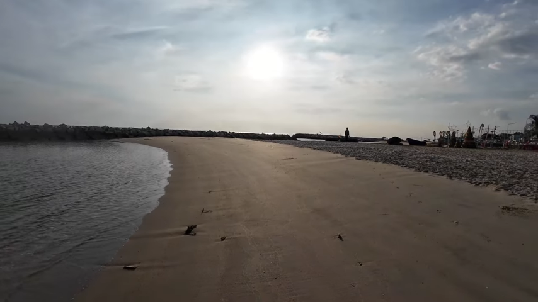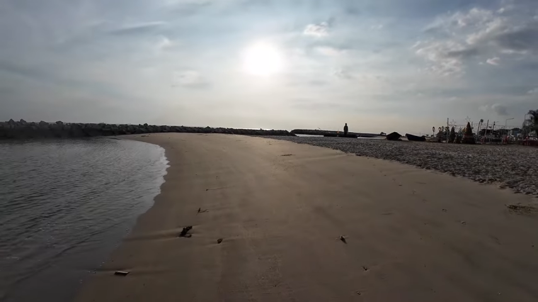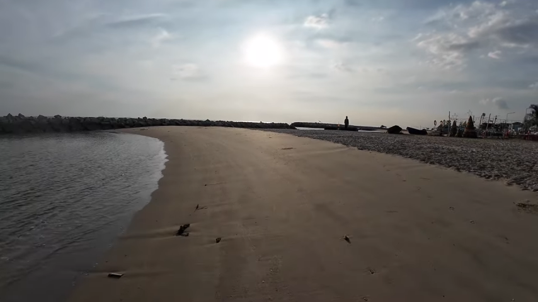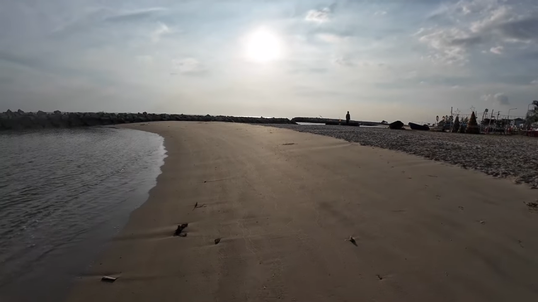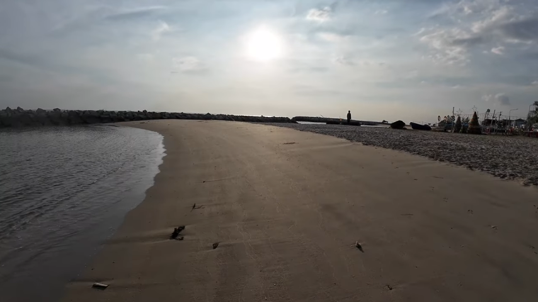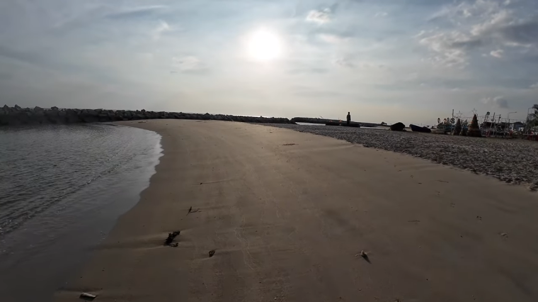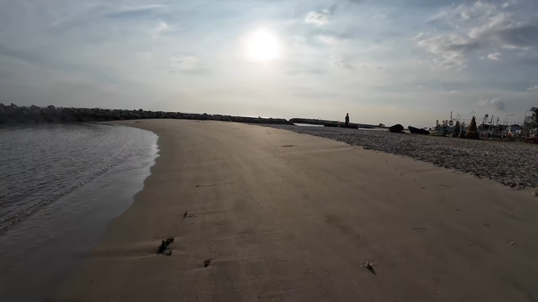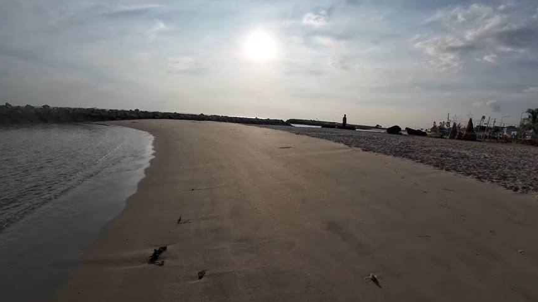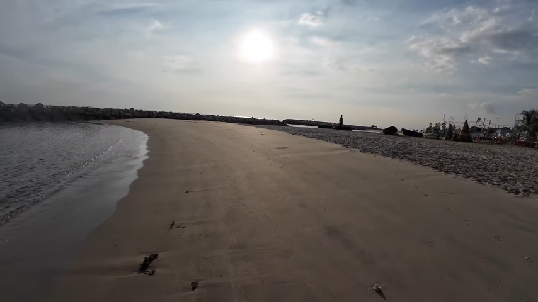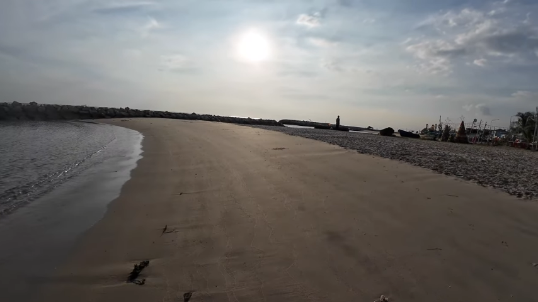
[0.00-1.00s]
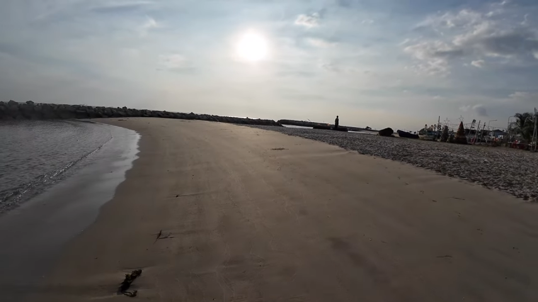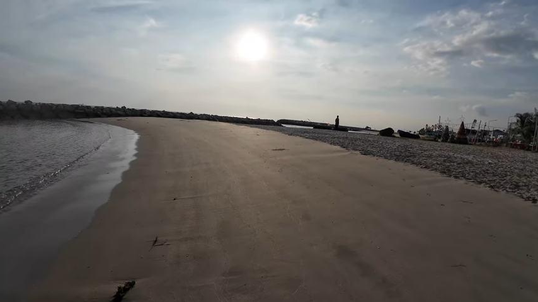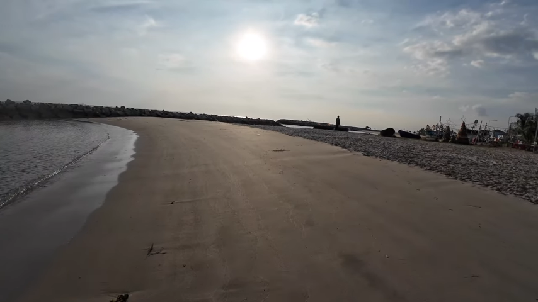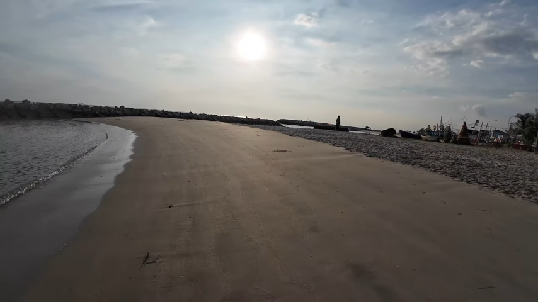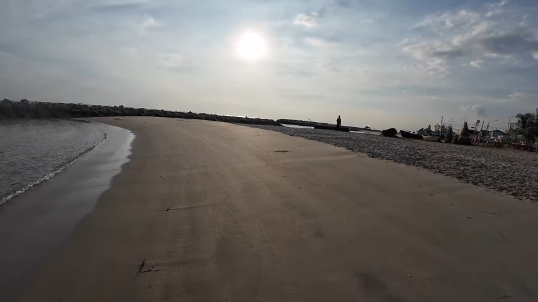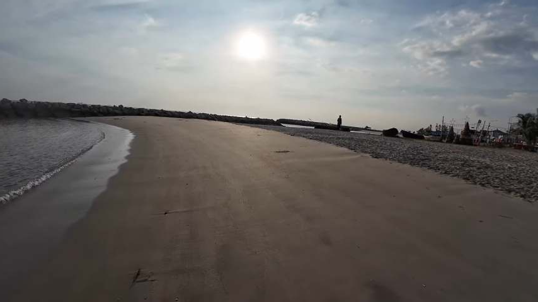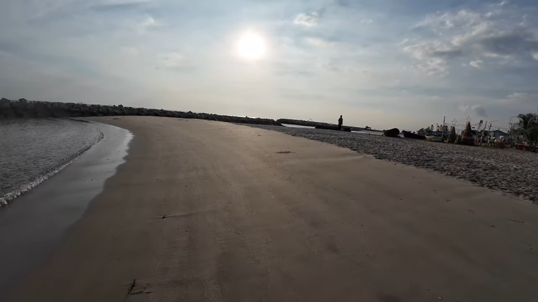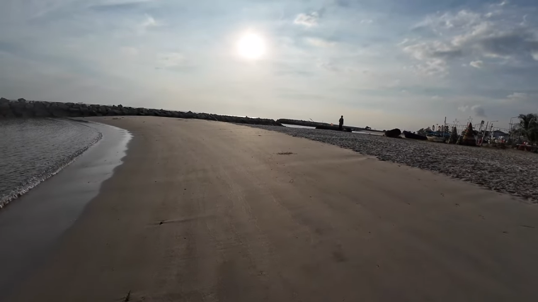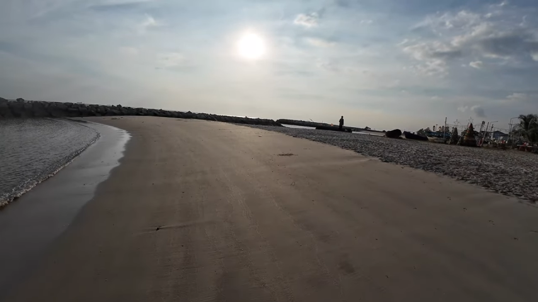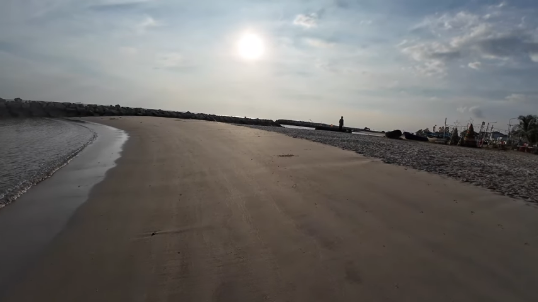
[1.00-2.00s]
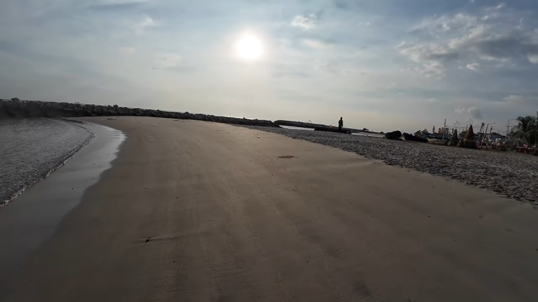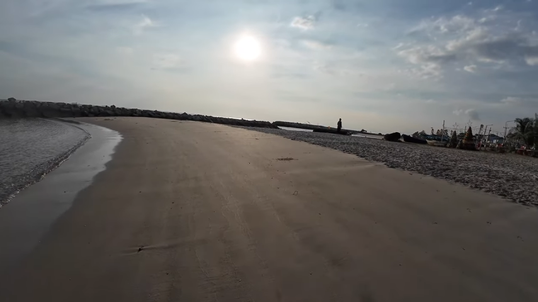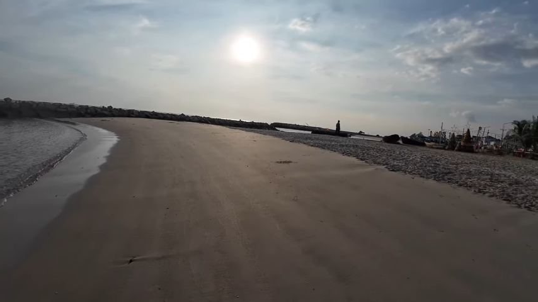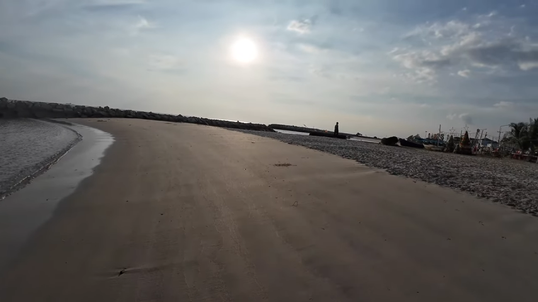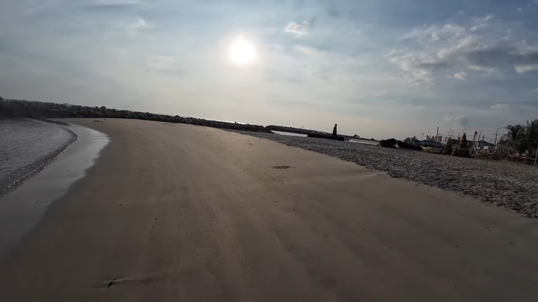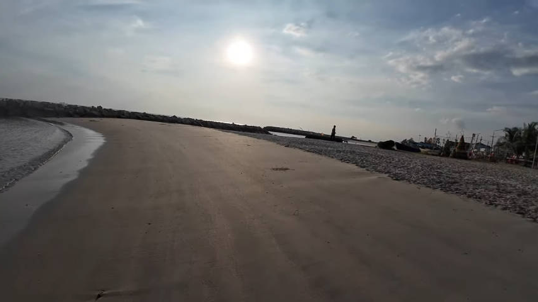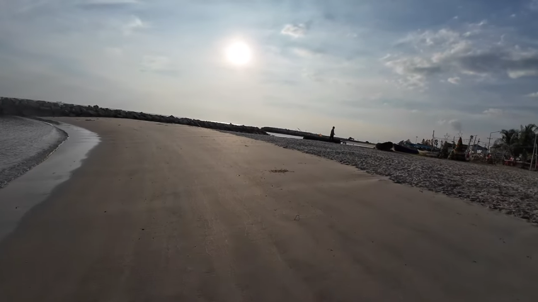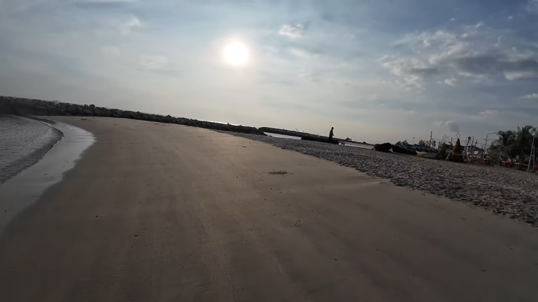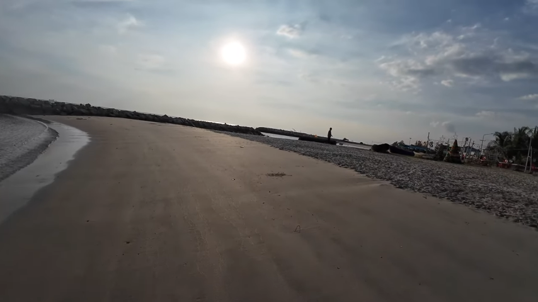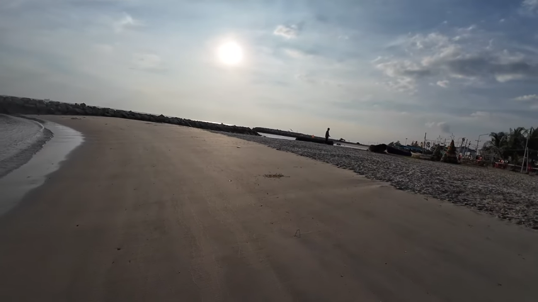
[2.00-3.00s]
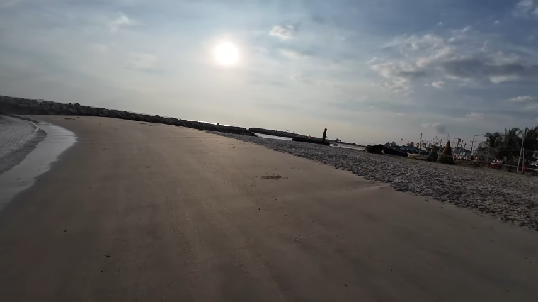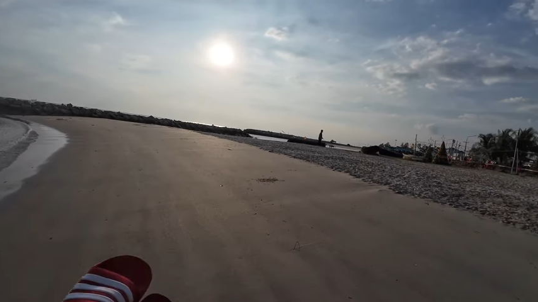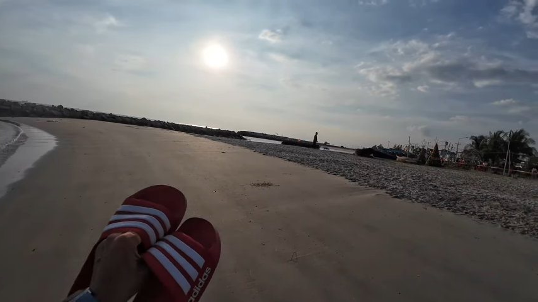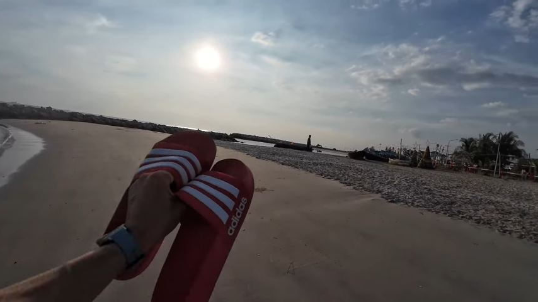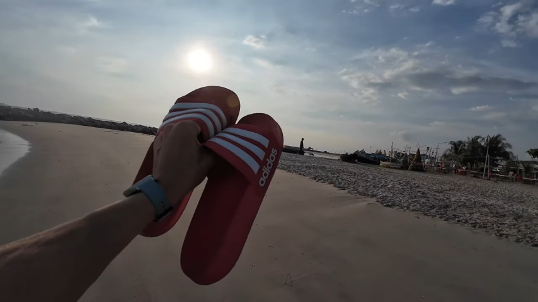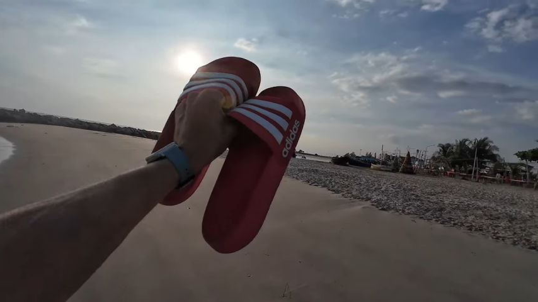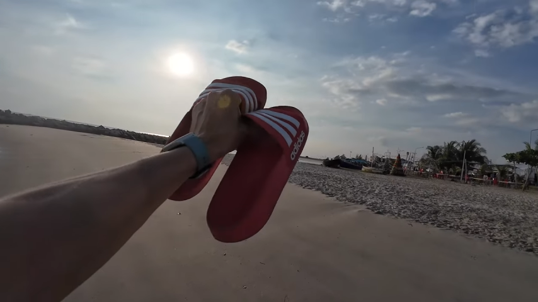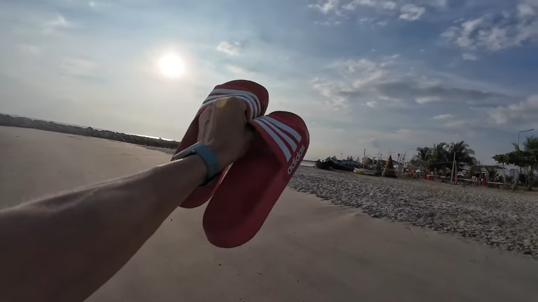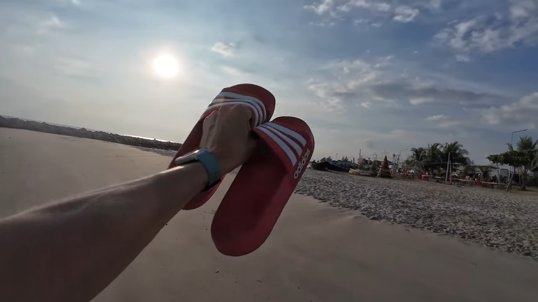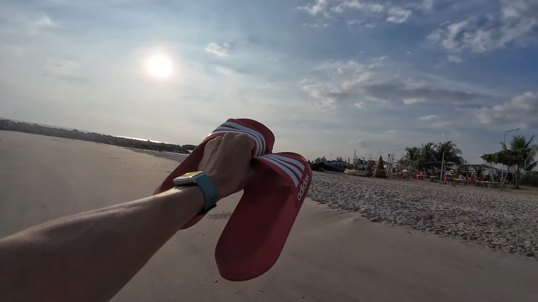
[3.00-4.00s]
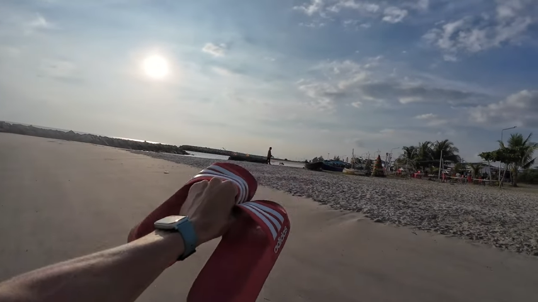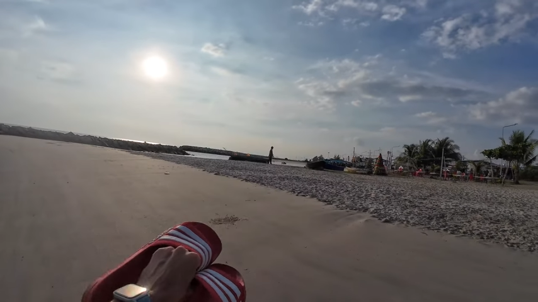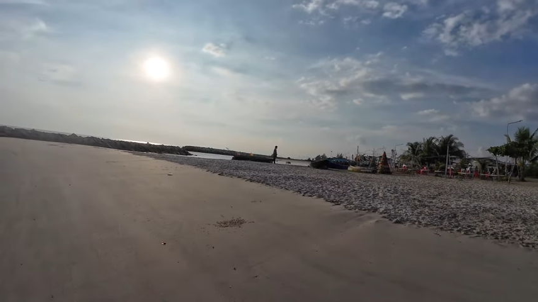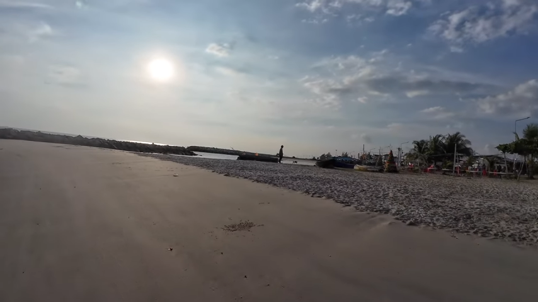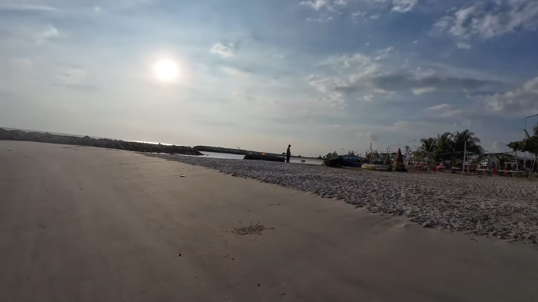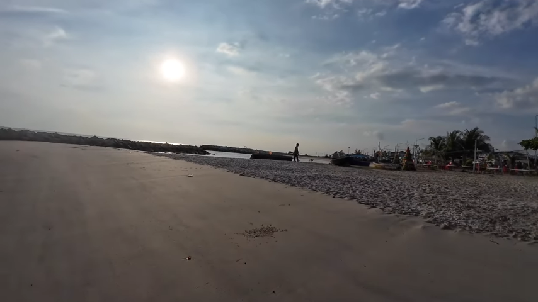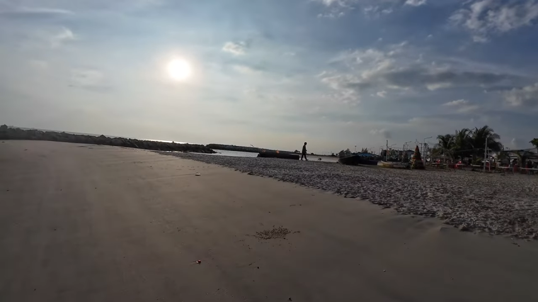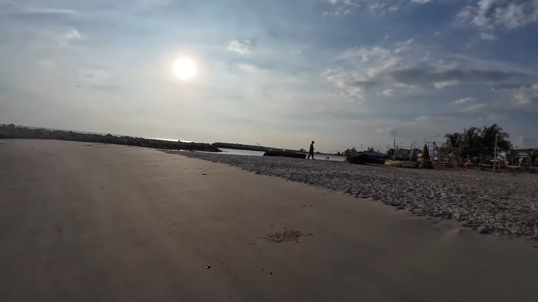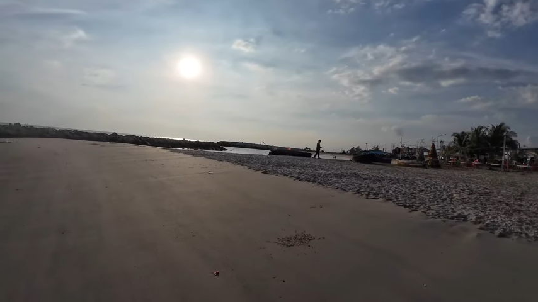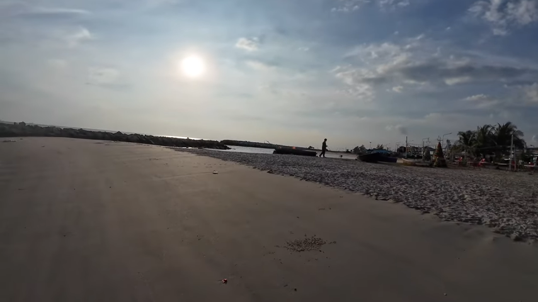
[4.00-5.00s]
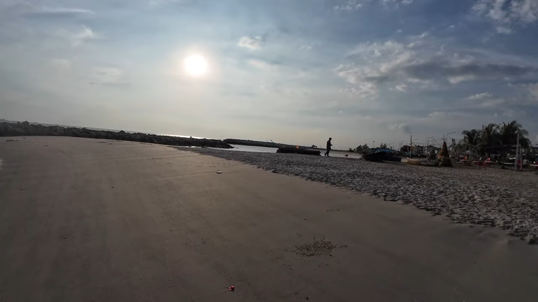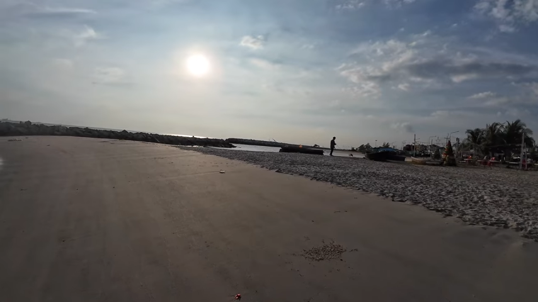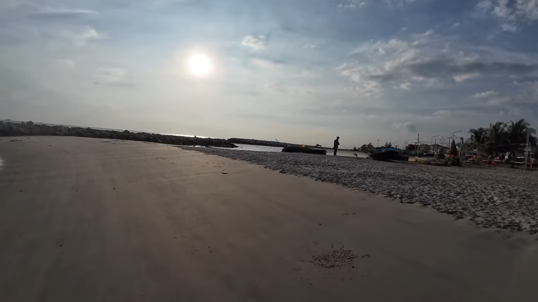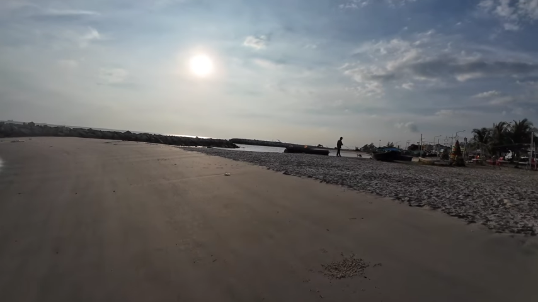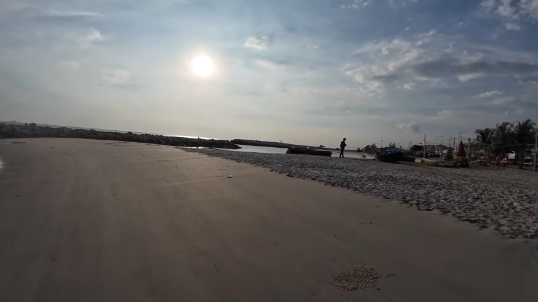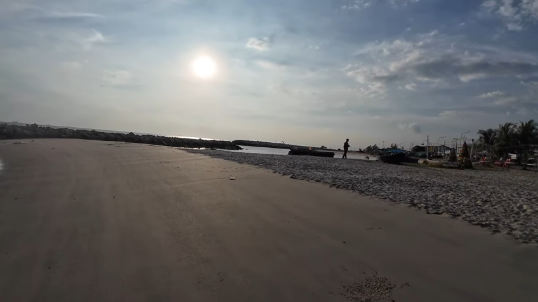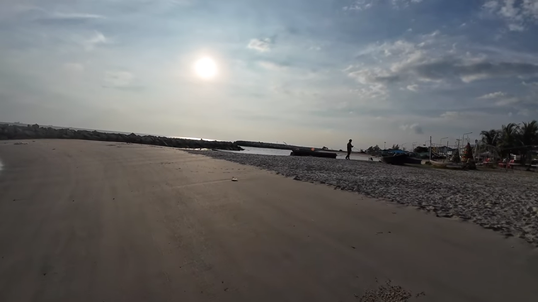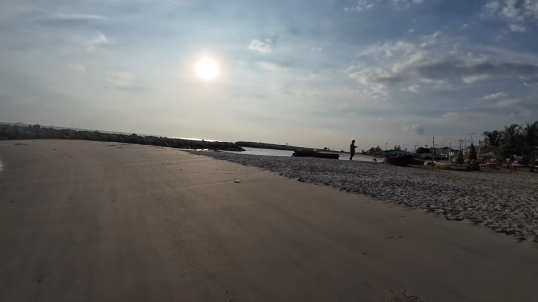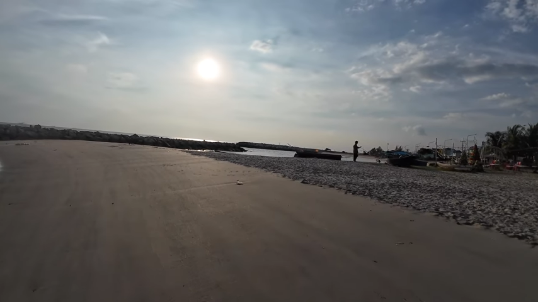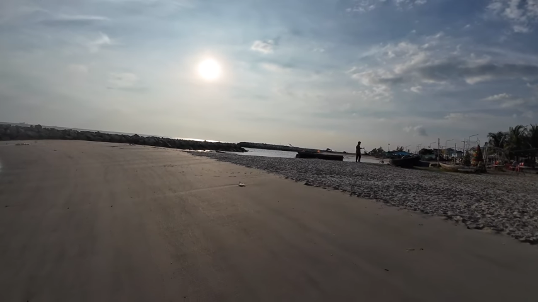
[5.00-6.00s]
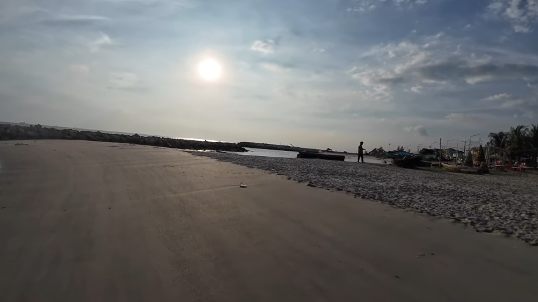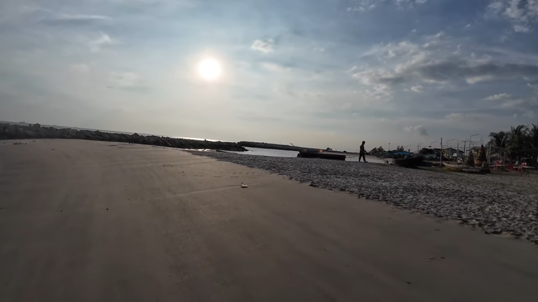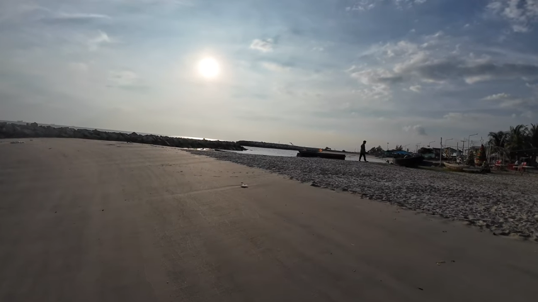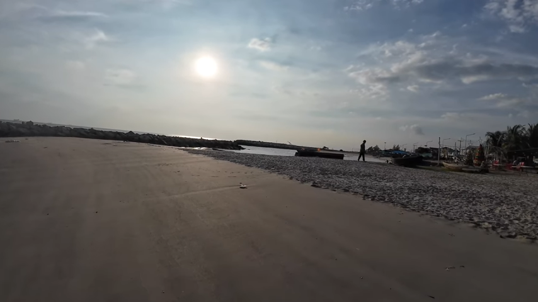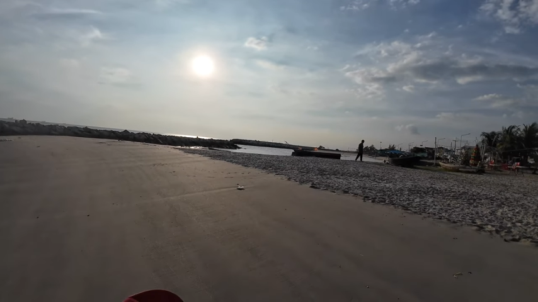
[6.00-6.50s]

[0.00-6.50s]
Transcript: Nobody's mouth can be seen.